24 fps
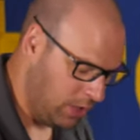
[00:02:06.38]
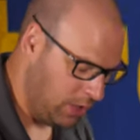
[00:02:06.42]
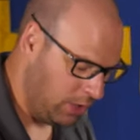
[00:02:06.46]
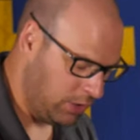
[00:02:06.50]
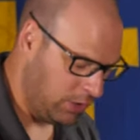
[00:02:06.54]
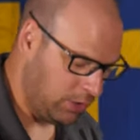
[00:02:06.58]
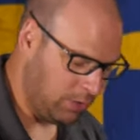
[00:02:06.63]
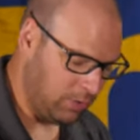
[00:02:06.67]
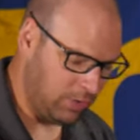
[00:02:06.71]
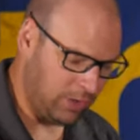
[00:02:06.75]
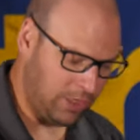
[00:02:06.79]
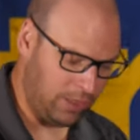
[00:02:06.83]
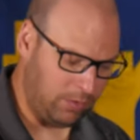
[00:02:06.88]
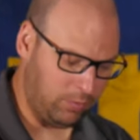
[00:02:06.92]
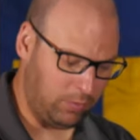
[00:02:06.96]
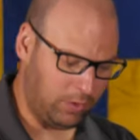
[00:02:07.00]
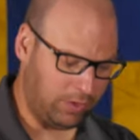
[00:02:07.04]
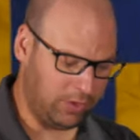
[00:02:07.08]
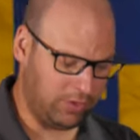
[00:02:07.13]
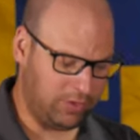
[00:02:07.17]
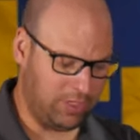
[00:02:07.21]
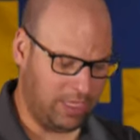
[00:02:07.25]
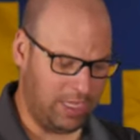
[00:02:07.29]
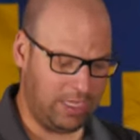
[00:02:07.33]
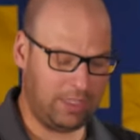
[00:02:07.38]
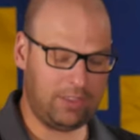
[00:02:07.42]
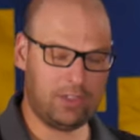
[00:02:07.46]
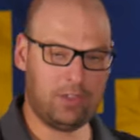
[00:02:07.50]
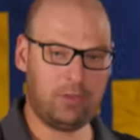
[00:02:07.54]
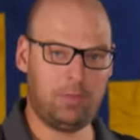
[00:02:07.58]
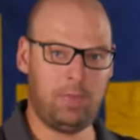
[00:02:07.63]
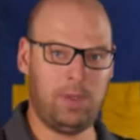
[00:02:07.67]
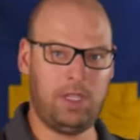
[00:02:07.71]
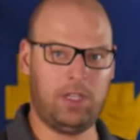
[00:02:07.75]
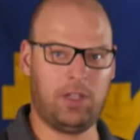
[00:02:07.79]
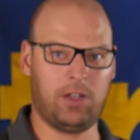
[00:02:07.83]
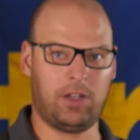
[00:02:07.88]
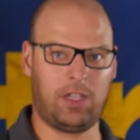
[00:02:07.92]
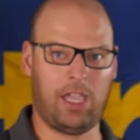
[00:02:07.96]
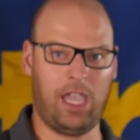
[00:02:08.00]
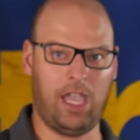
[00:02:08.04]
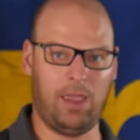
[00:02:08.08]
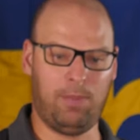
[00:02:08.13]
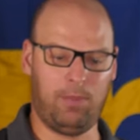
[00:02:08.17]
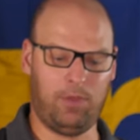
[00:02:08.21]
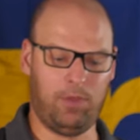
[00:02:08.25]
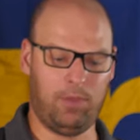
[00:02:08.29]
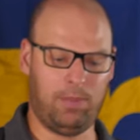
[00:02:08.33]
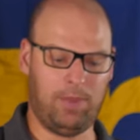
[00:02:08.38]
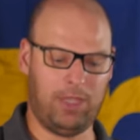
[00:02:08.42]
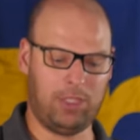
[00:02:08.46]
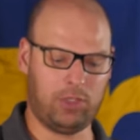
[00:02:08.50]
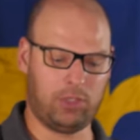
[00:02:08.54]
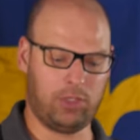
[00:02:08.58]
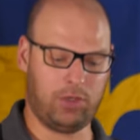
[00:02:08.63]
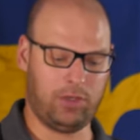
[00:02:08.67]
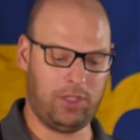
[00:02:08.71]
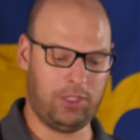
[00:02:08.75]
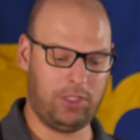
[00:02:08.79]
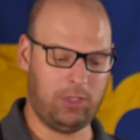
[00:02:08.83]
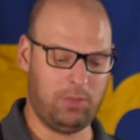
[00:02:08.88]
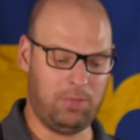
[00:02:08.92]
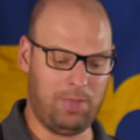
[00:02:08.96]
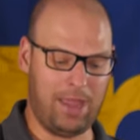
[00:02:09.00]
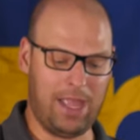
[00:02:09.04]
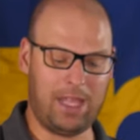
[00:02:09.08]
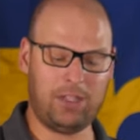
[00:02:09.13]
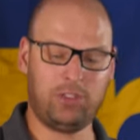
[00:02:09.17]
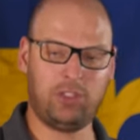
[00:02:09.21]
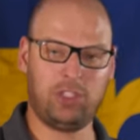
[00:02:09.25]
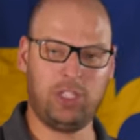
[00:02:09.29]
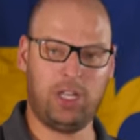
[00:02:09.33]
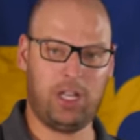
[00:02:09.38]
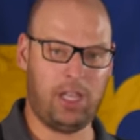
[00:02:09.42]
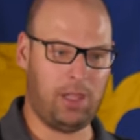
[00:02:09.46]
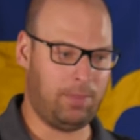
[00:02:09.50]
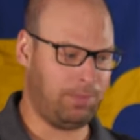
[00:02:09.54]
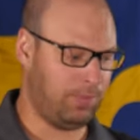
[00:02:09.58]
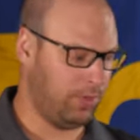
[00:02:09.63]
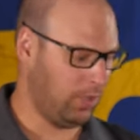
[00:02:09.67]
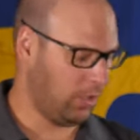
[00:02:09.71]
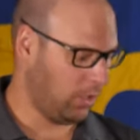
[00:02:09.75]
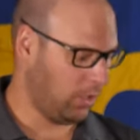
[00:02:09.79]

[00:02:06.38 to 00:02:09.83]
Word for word: You then want to take the speaker cable and make sure that you match it up